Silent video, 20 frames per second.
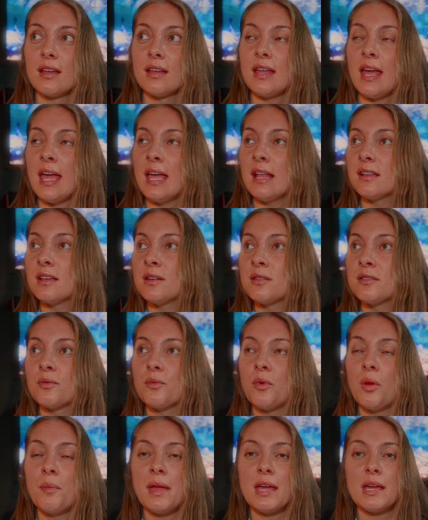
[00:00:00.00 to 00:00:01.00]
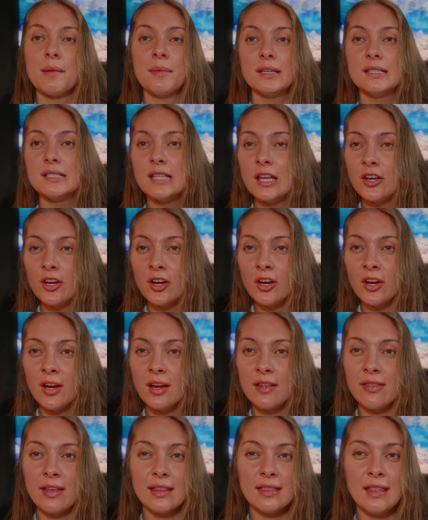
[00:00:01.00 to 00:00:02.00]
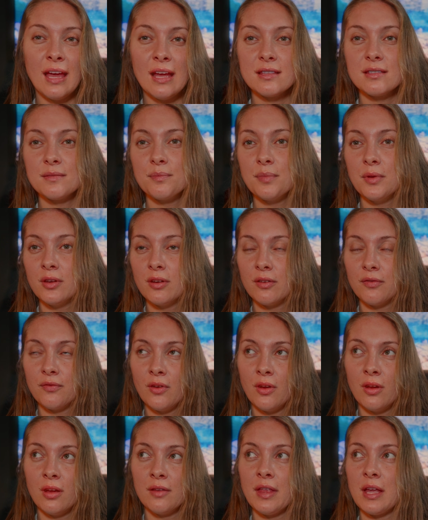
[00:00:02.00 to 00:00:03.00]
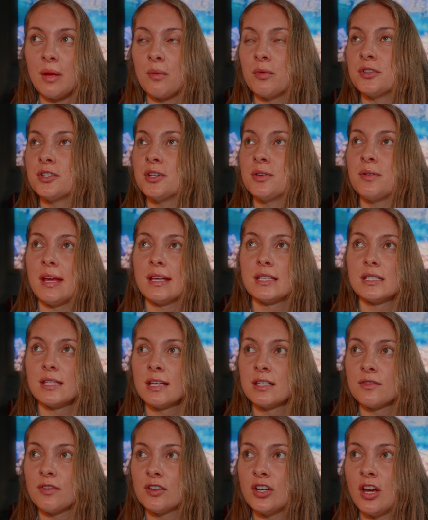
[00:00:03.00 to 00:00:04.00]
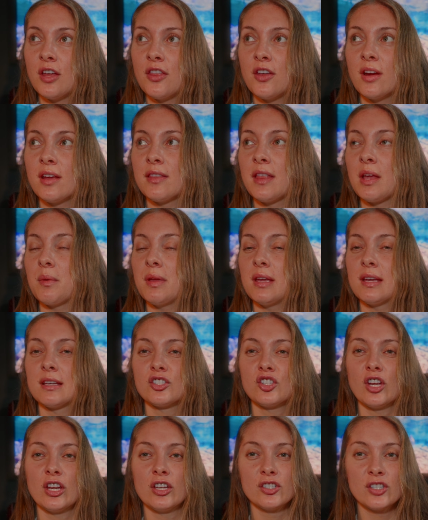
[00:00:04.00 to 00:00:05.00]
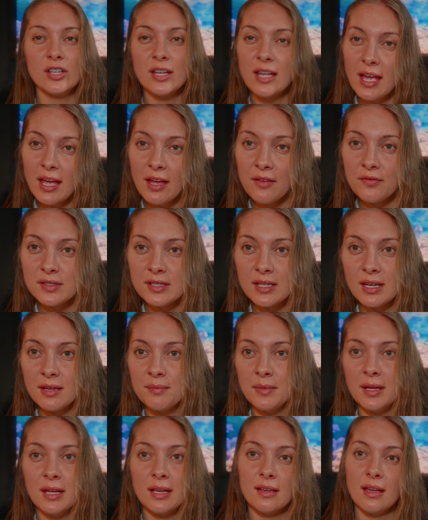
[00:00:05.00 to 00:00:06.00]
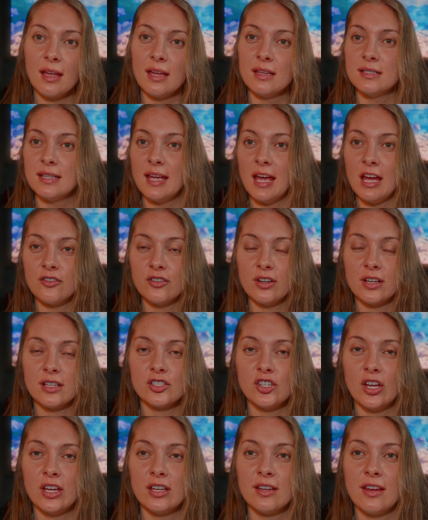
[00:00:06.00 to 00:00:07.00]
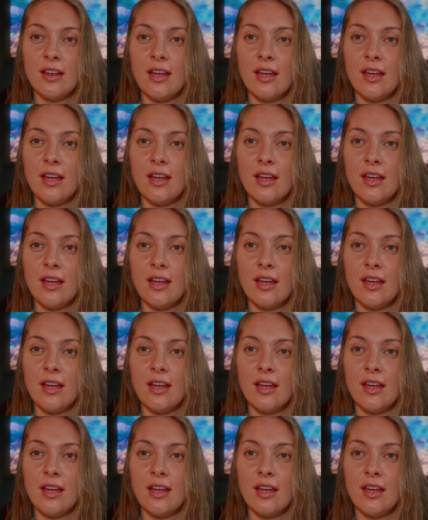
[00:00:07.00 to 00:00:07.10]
Caitlin will make me dinner and like that's beautiful, and like we'll do nice things for each other, and like we exchange gifts, and me and Deandra exchange